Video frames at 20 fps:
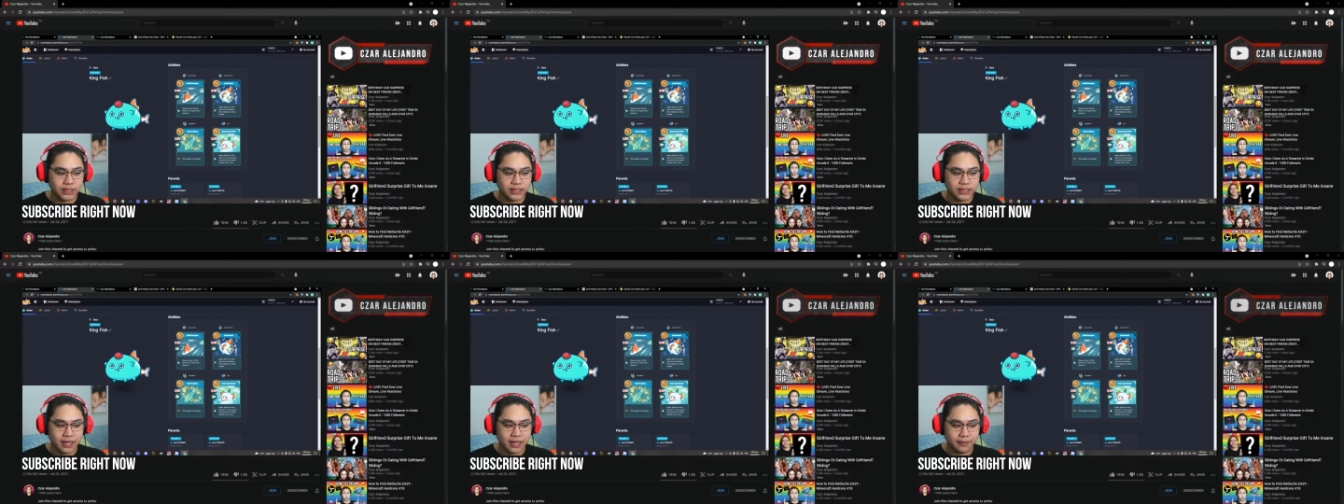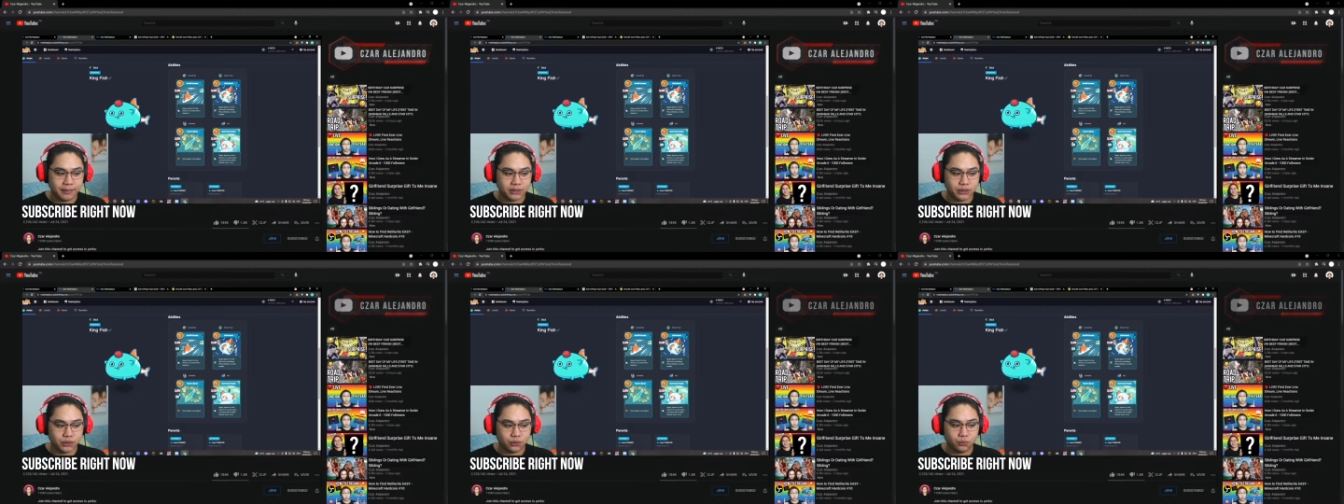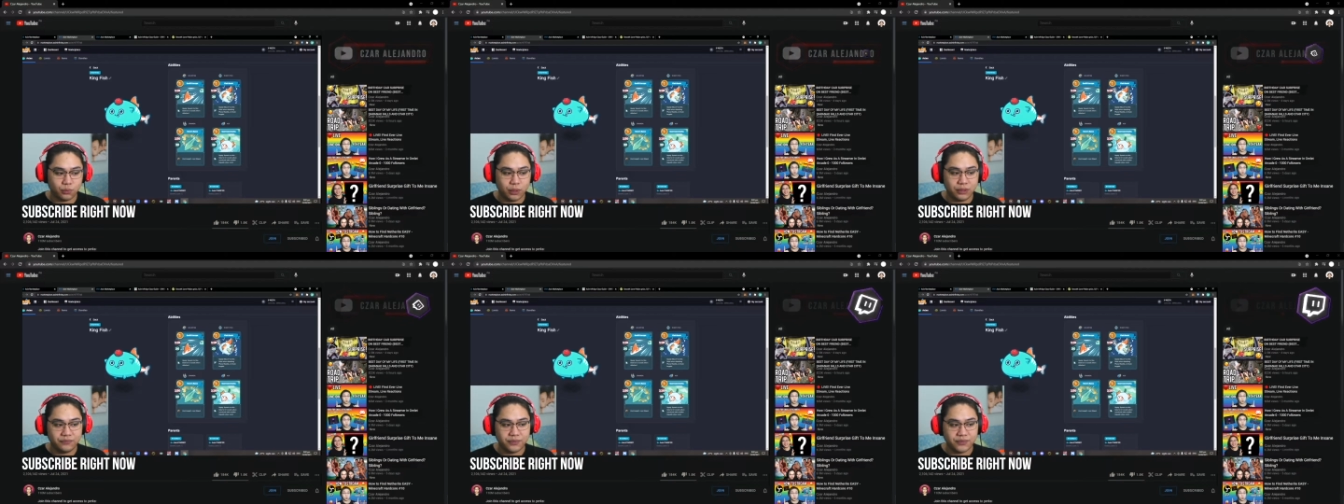damage or
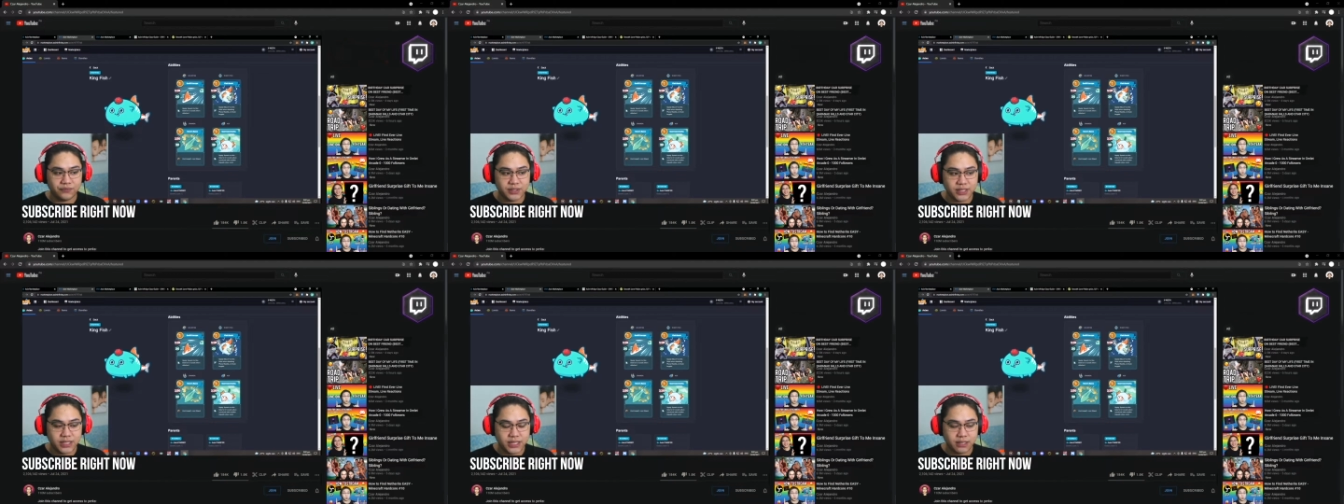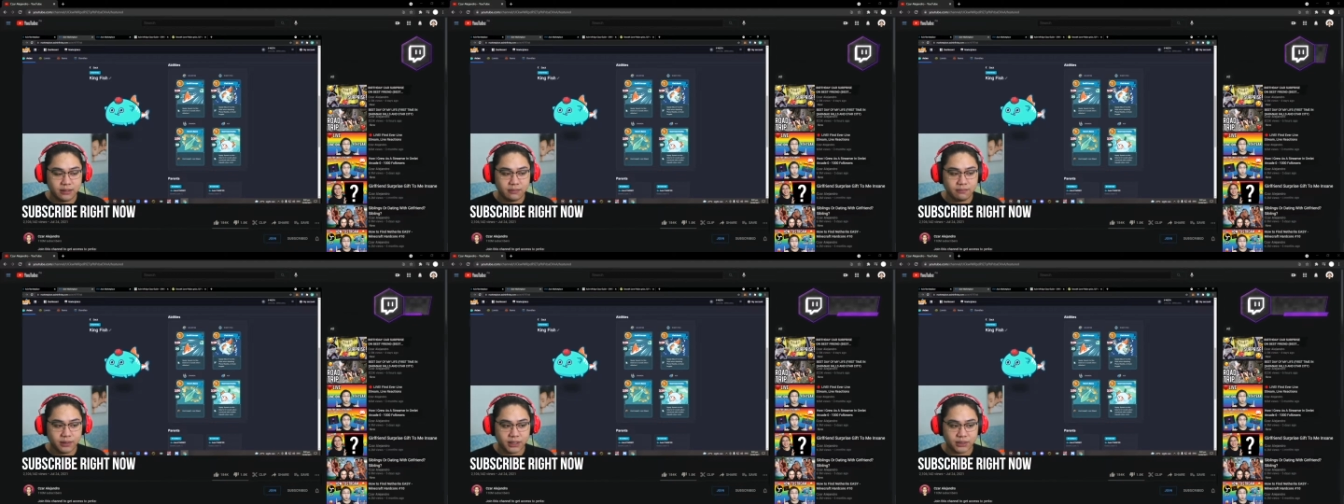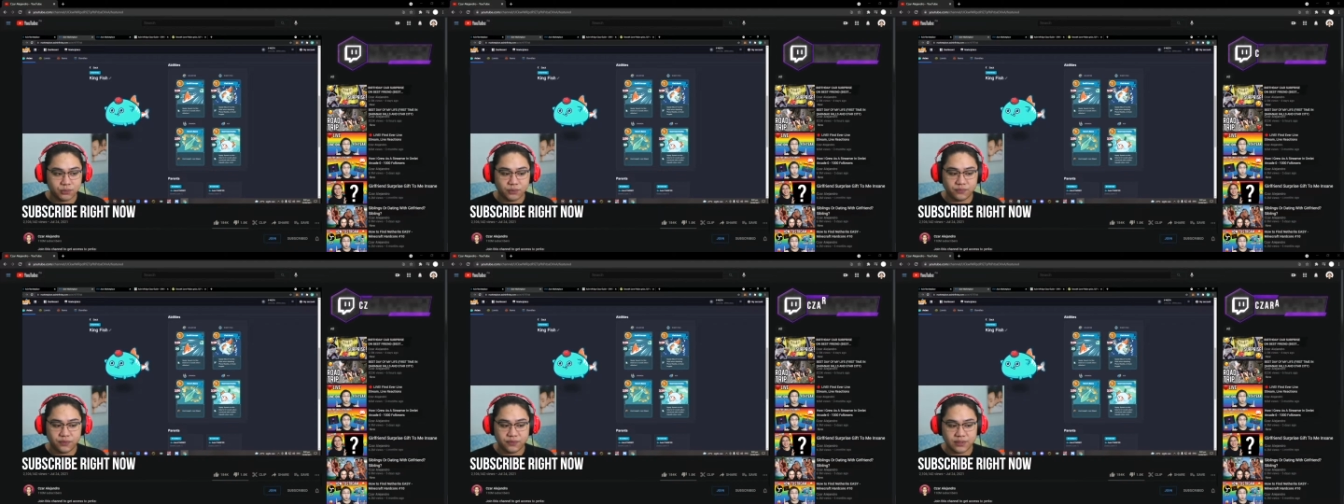115 plus
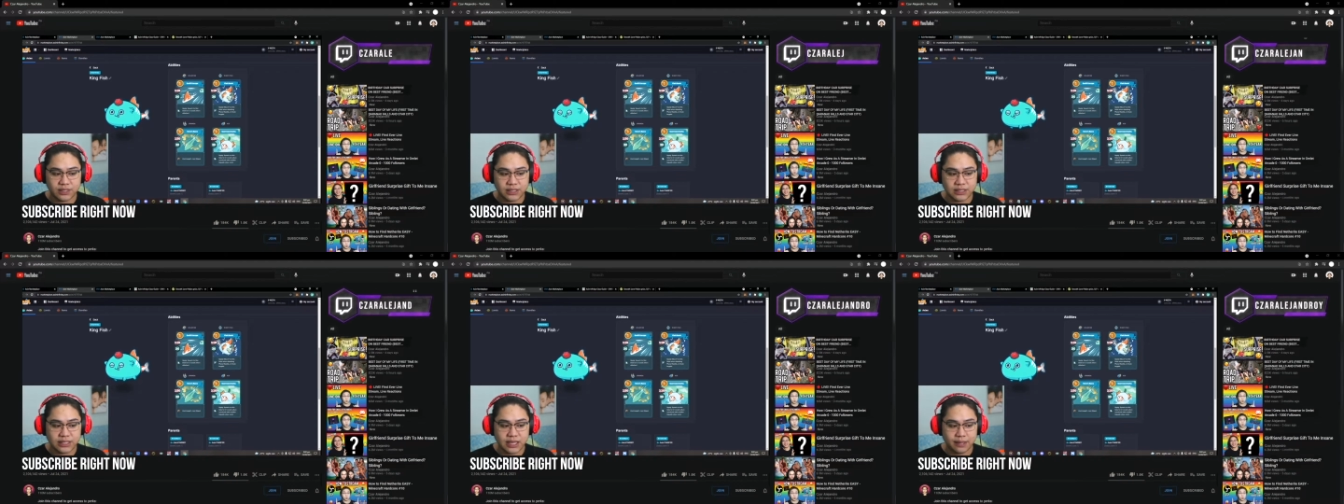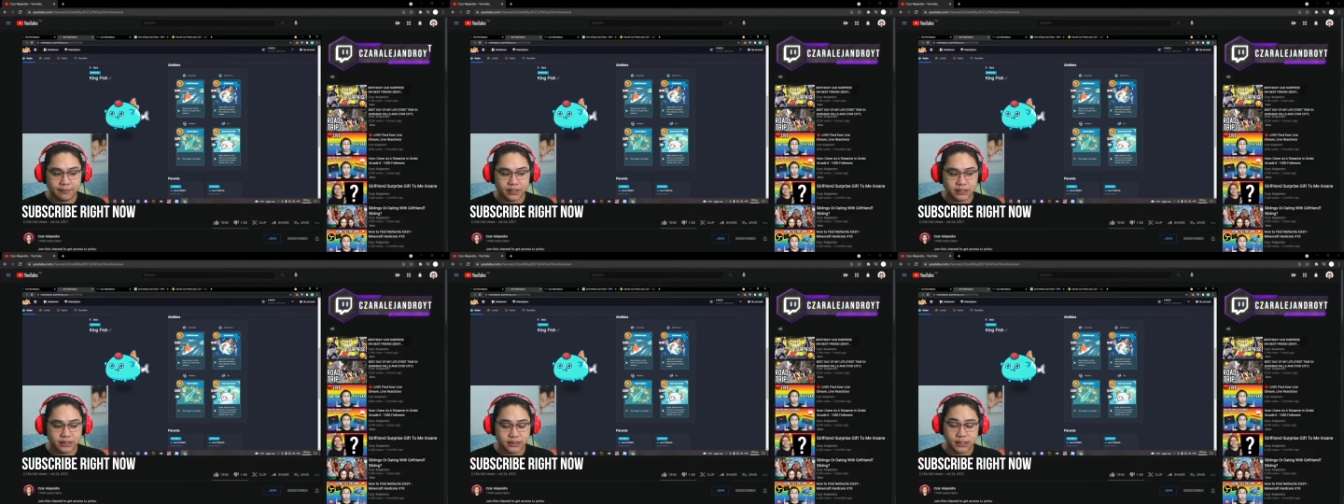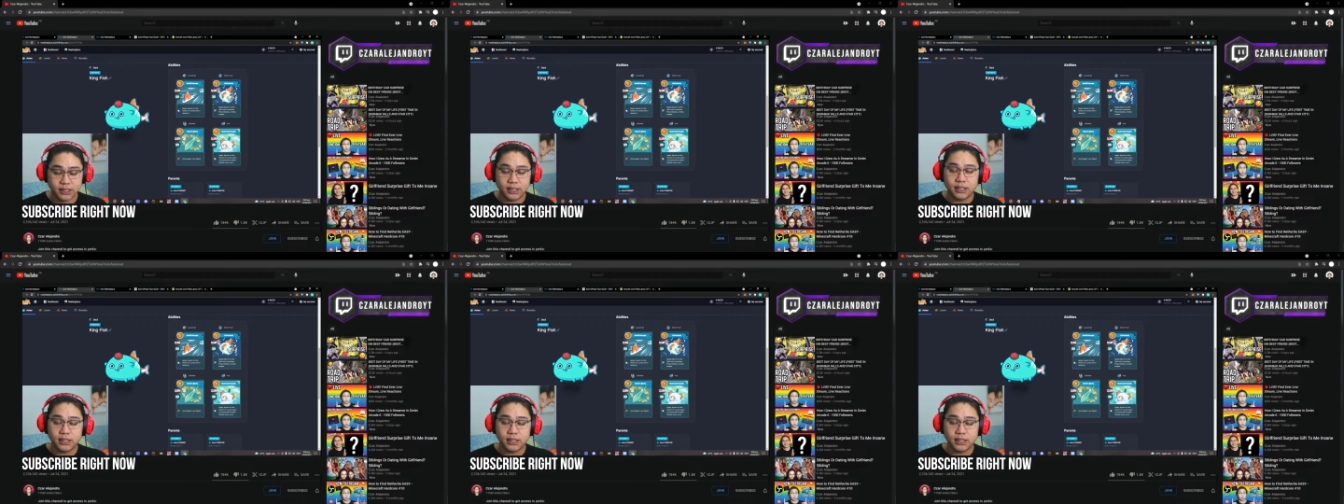115 damage,